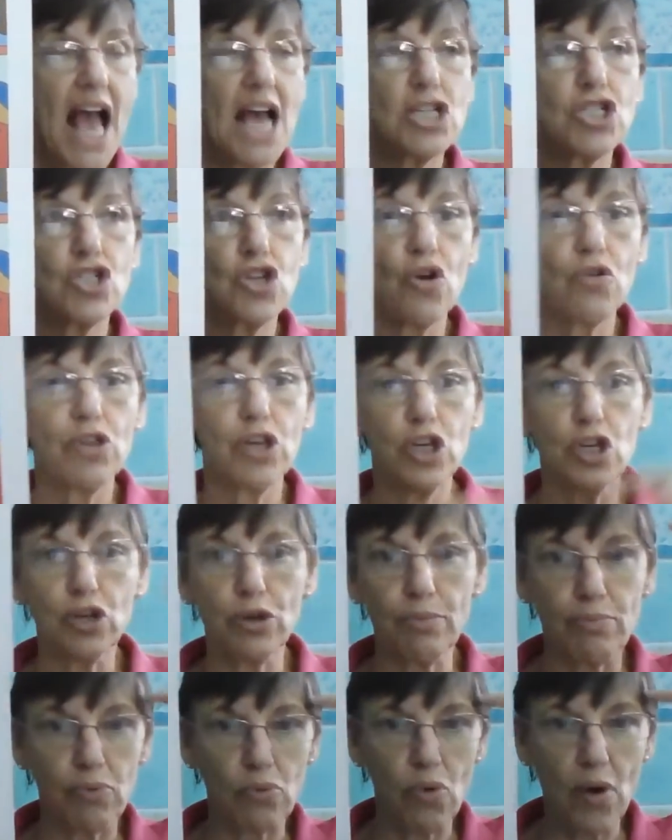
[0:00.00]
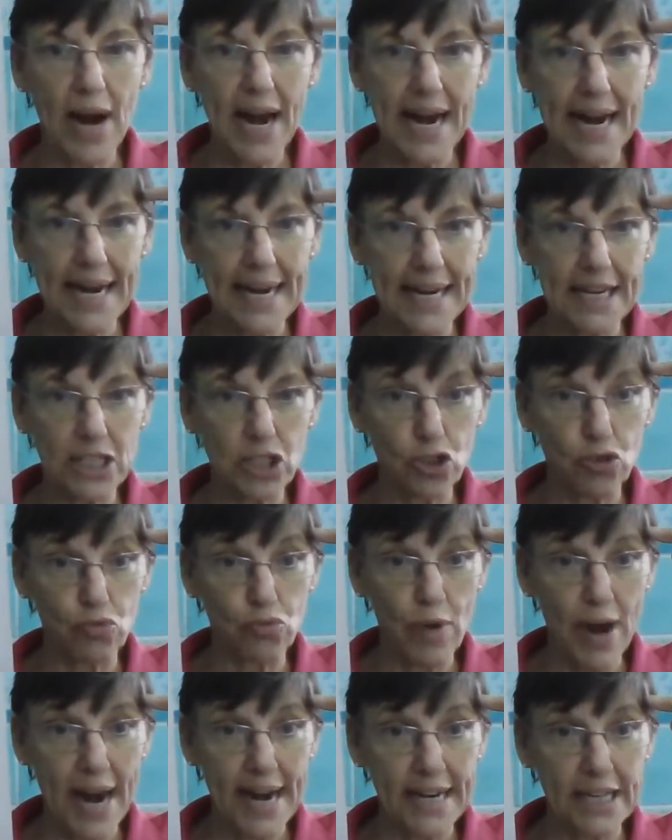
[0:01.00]
So that your brain is
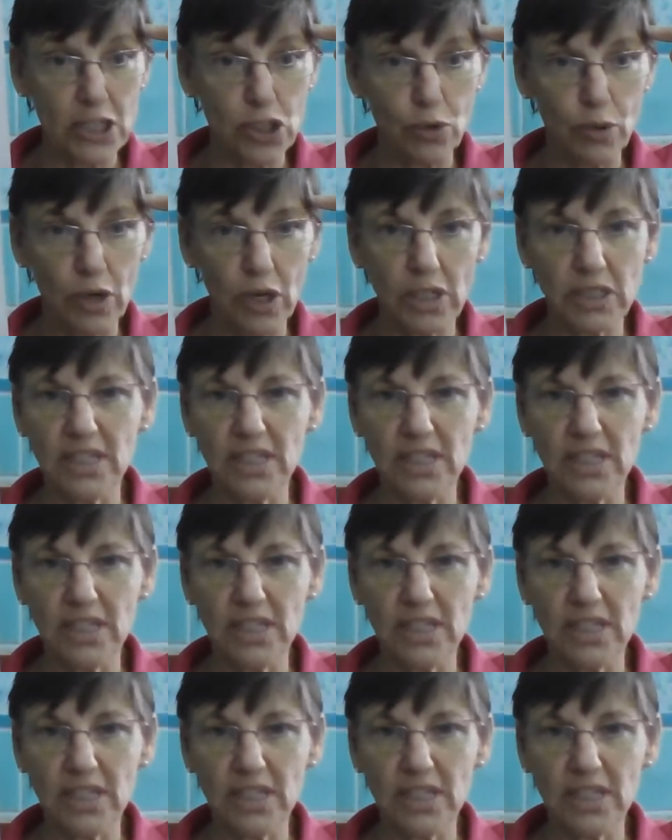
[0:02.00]
ready to work.